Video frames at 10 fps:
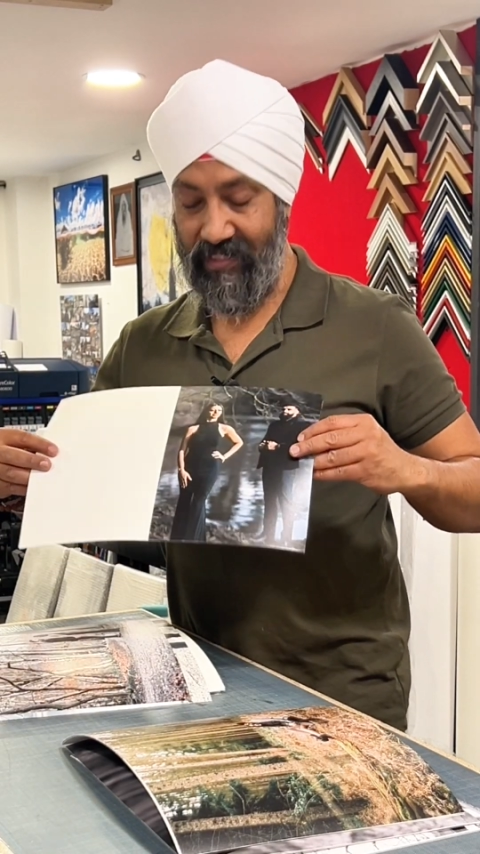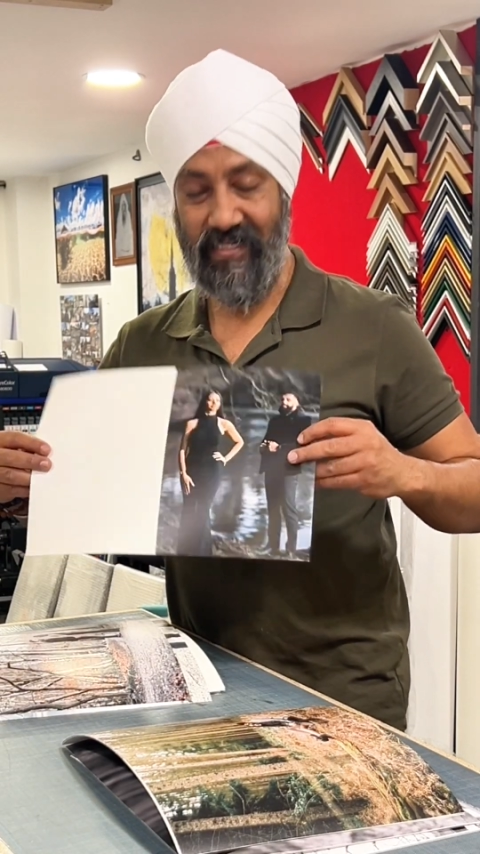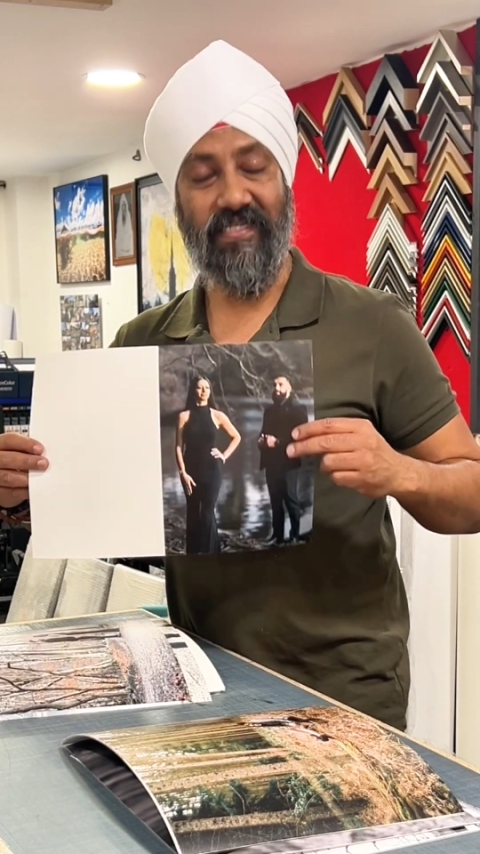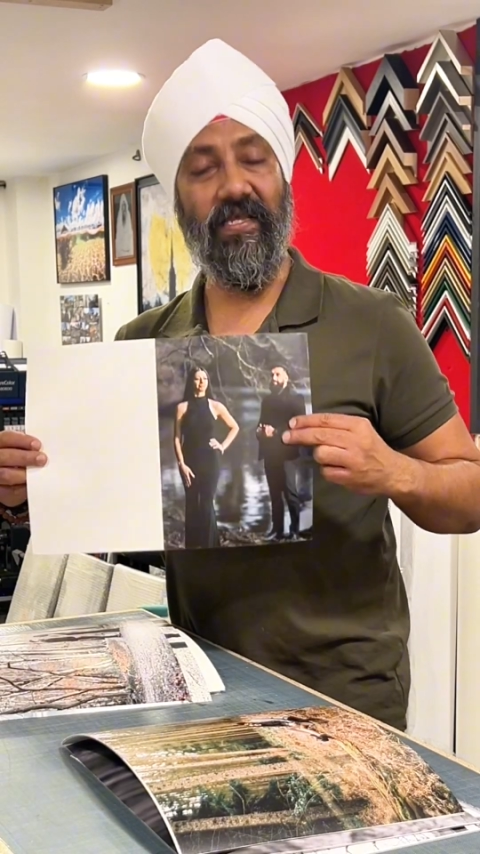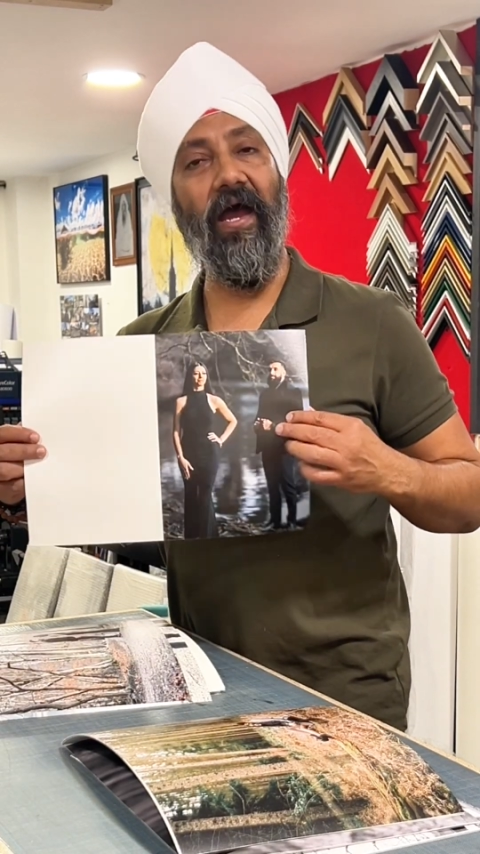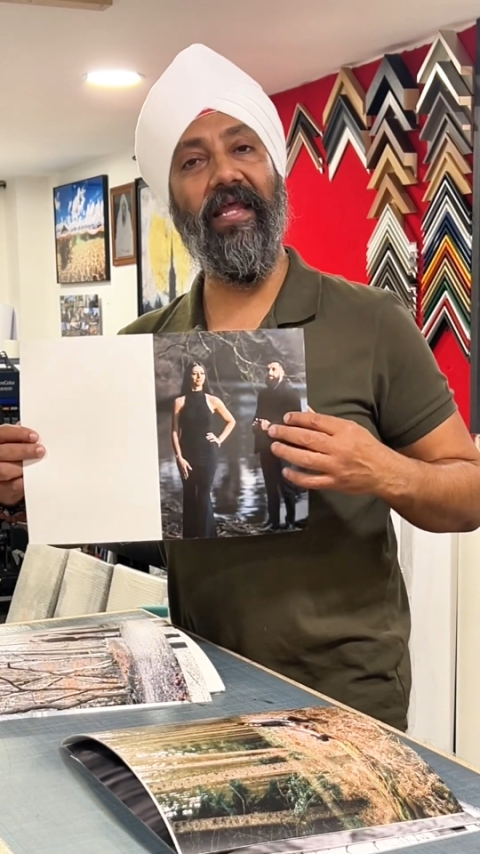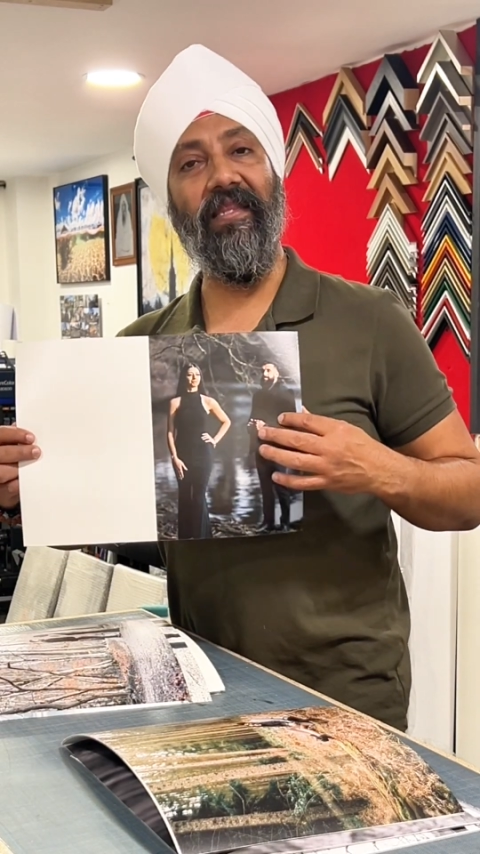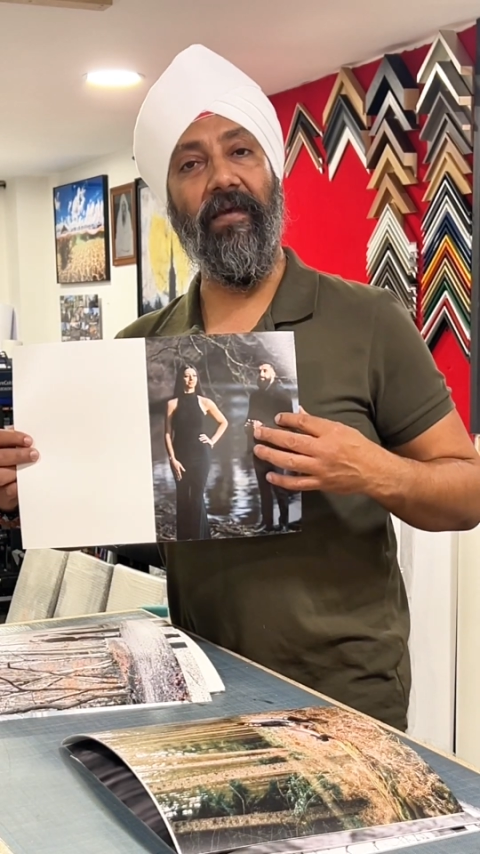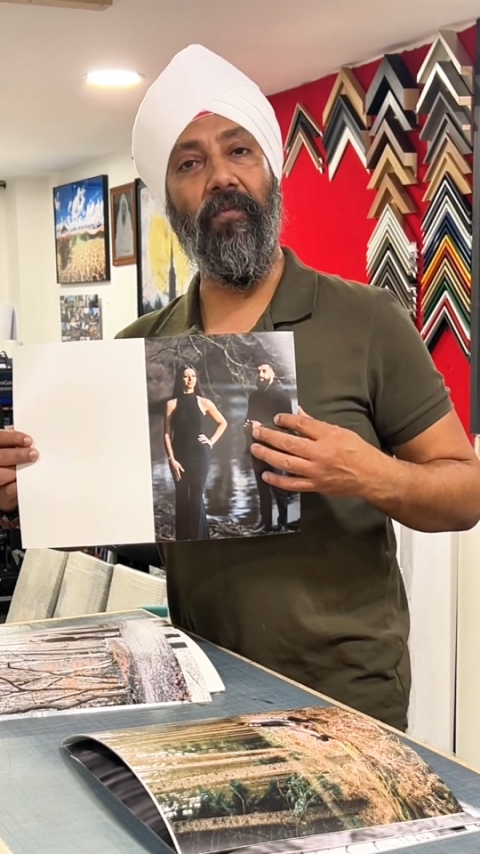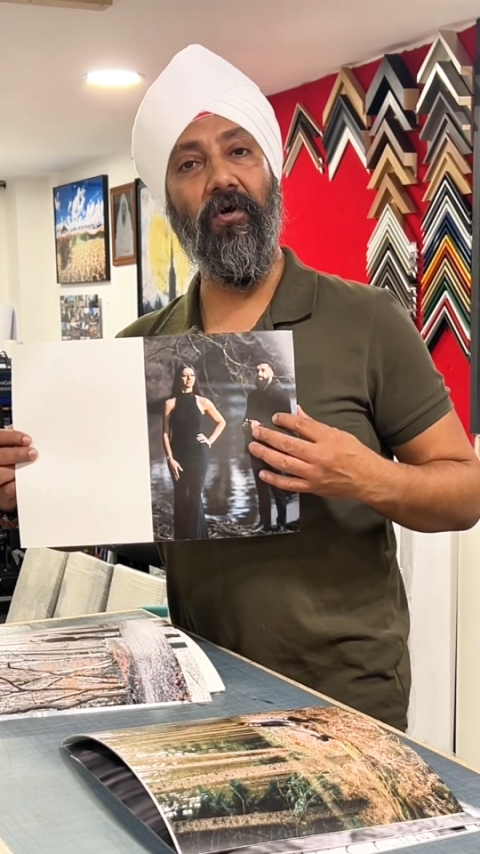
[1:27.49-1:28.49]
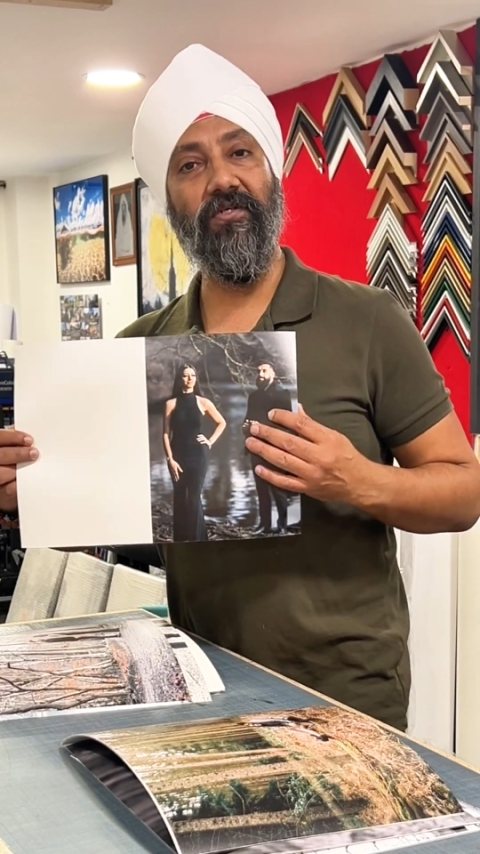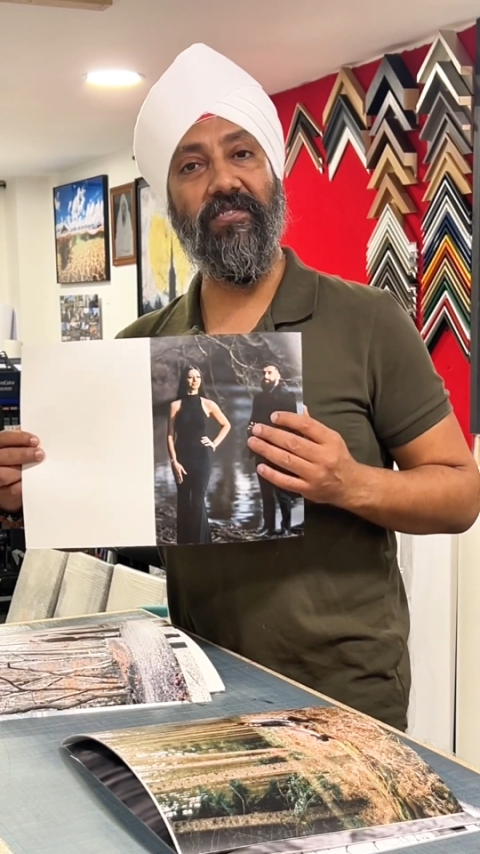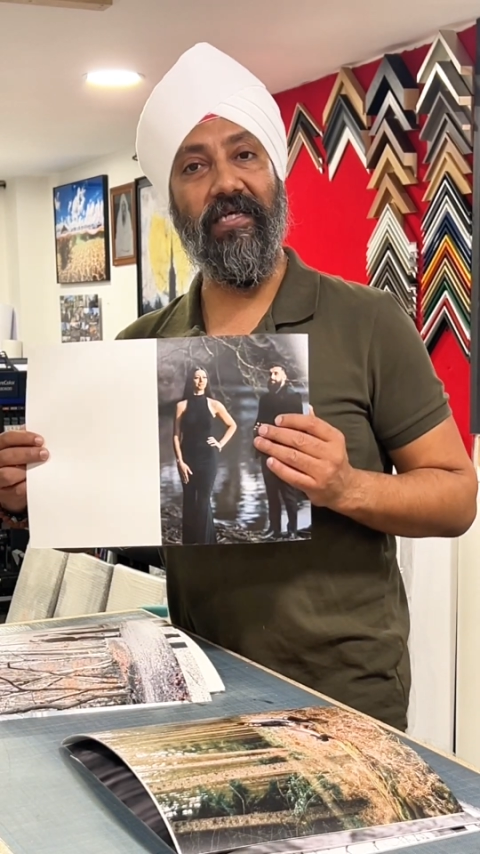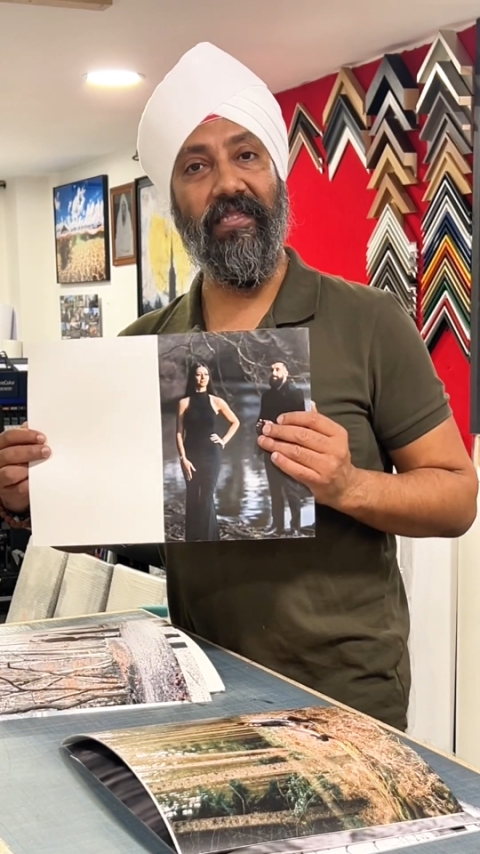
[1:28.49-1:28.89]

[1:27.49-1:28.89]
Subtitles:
can design their books